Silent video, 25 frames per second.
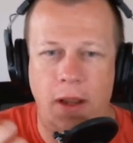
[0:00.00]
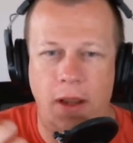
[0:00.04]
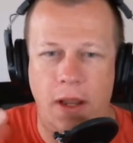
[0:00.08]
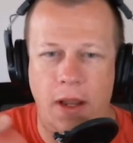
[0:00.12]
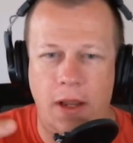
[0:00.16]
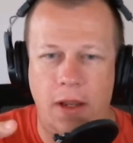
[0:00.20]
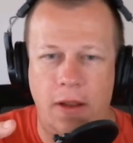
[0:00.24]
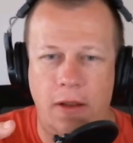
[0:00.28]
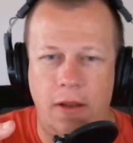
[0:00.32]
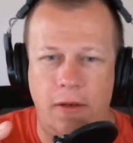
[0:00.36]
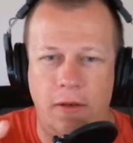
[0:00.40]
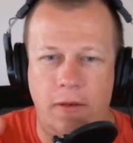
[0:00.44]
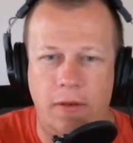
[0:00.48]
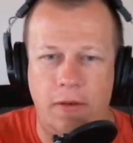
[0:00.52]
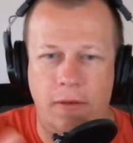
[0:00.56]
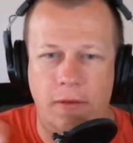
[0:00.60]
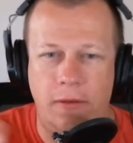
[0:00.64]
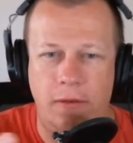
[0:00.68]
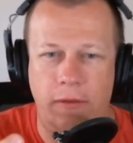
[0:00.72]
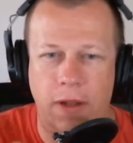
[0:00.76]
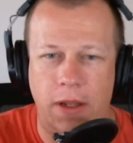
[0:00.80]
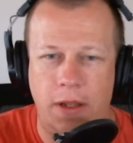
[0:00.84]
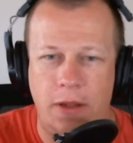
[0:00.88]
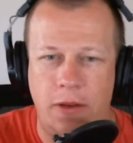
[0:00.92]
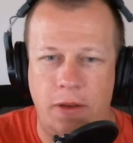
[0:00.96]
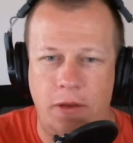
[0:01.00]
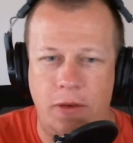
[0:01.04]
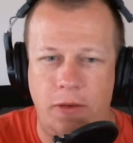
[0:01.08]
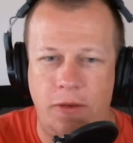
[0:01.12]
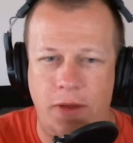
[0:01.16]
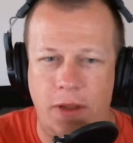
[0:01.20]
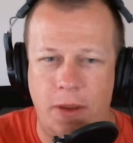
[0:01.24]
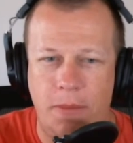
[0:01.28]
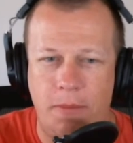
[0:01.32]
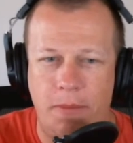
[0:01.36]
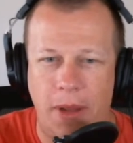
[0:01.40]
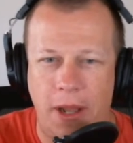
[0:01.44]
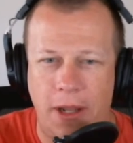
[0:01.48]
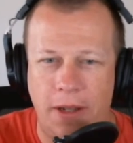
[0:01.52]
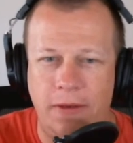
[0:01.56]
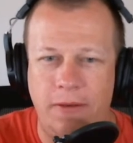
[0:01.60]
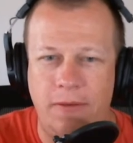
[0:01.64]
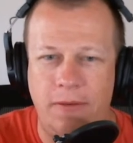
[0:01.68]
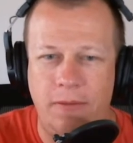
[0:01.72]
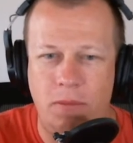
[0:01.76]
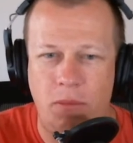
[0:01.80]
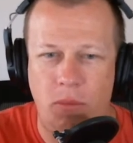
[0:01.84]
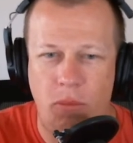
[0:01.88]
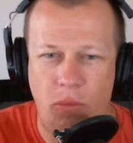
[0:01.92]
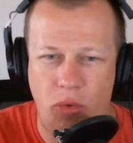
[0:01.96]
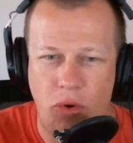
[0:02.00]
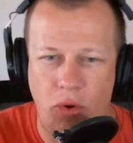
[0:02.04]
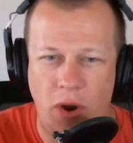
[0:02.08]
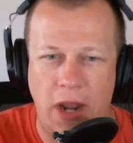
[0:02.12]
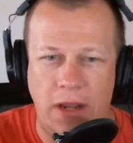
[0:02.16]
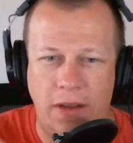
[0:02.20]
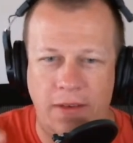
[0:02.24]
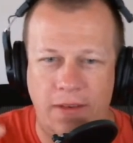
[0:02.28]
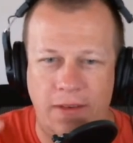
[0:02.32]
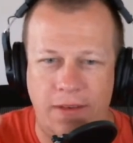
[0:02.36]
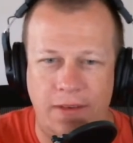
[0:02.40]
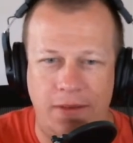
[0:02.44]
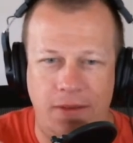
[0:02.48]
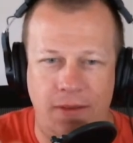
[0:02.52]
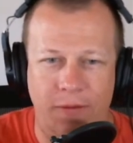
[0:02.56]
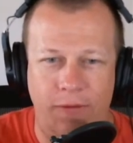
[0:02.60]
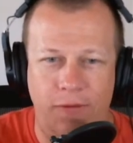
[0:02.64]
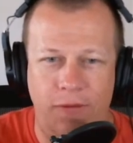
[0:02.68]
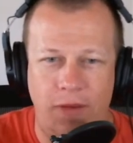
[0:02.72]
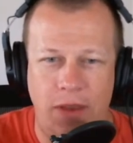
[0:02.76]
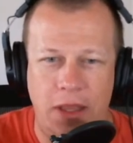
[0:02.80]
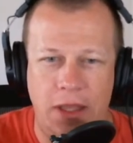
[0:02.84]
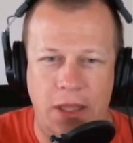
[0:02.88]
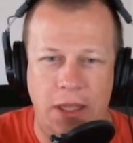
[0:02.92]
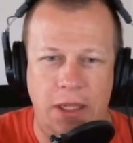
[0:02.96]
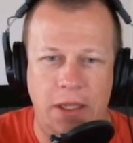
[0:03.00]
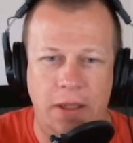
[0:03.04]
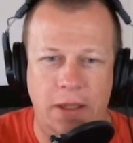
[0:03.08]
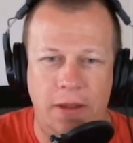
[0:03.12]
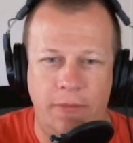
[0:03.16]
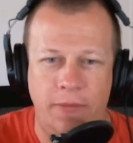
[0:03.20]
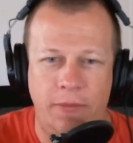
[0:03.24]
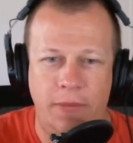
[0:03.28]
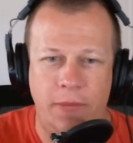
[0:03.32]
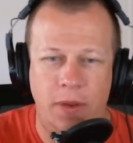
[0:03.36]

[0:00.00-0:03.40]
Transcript: and like using a button breaks the feeling.